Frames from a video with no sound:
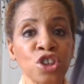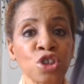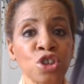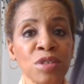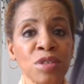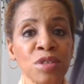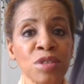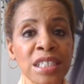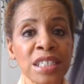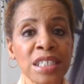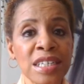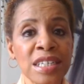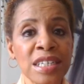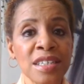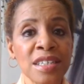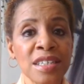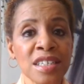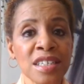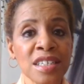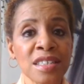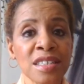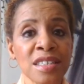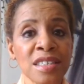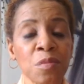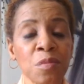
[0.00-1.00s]
or tricked
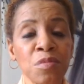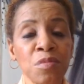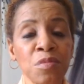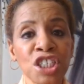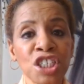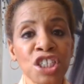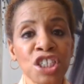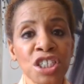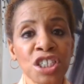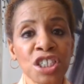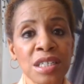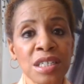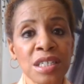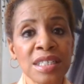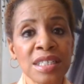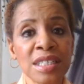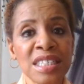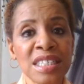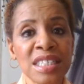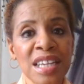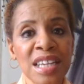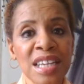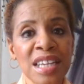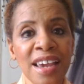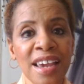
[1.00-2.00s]
into submission
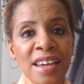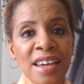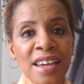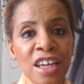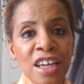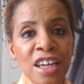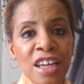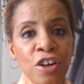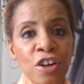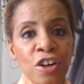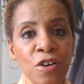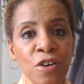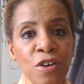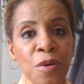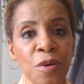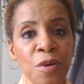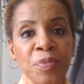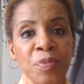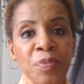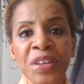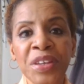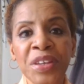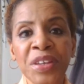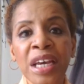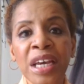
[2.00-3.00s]
and staying at
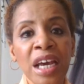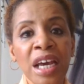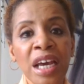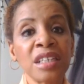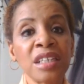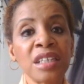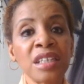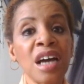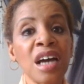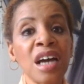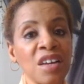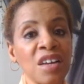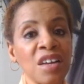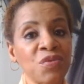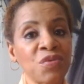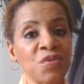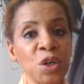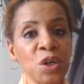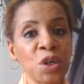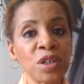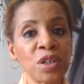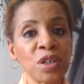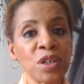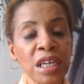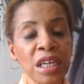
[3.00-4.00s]
home and not
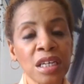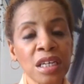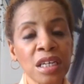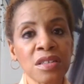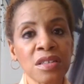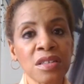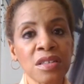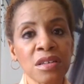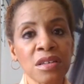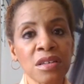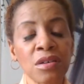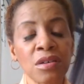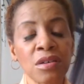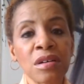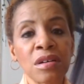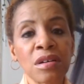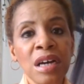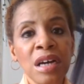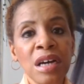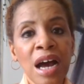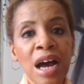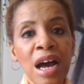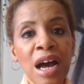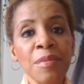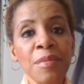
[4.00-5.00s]
voting. And so
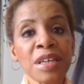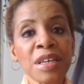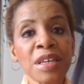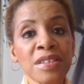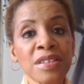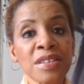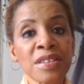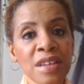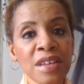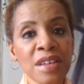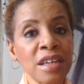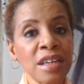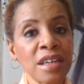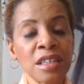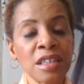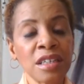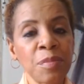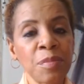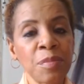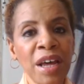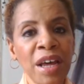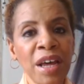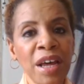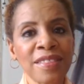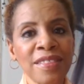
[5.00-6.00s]
I'm
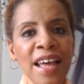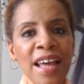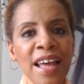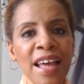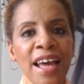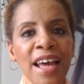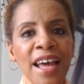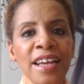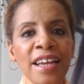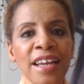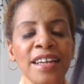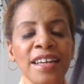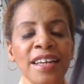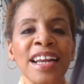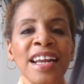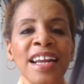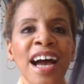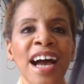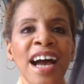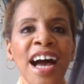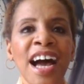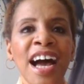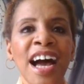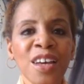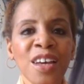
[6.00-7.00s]
excited about that and
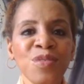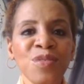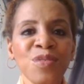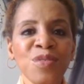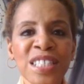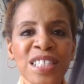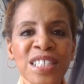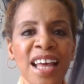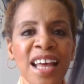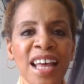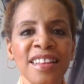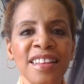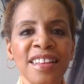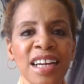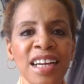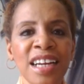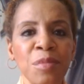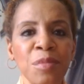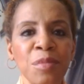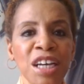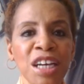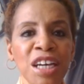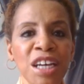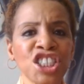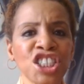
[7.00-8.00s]
I have said that
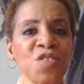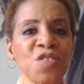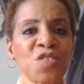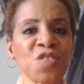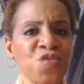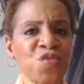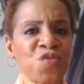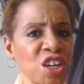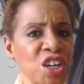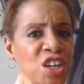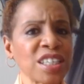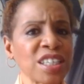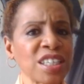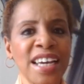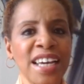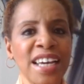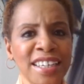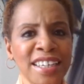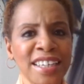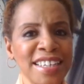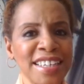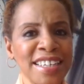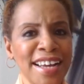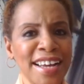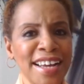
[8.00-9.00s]
I'm actually
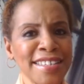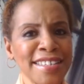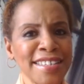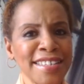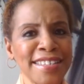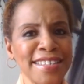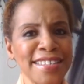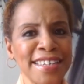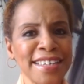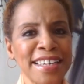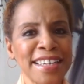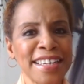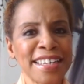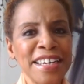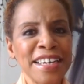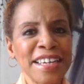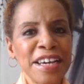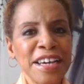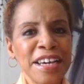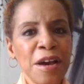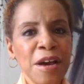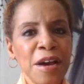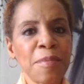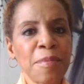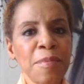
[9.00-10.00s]
fairly agnostic
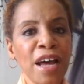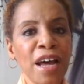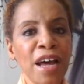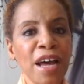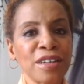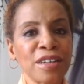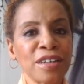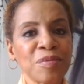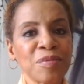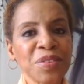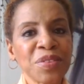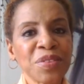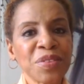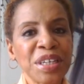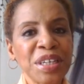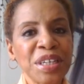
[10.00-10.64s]
about